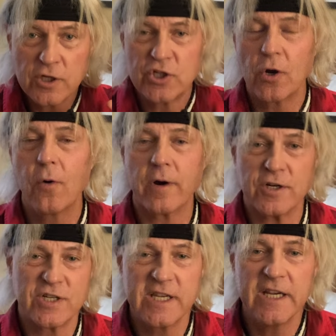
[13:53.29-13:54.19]

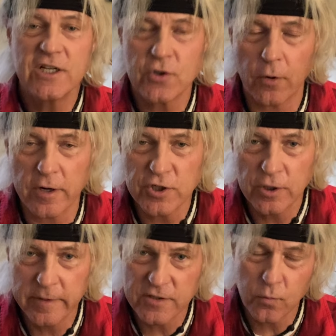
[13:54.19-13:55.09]
George, King George,
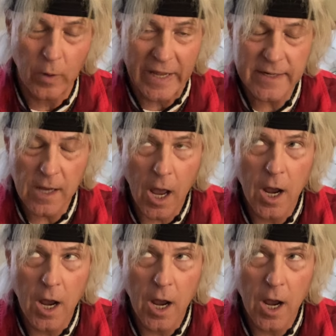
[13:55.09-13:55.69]
who is what?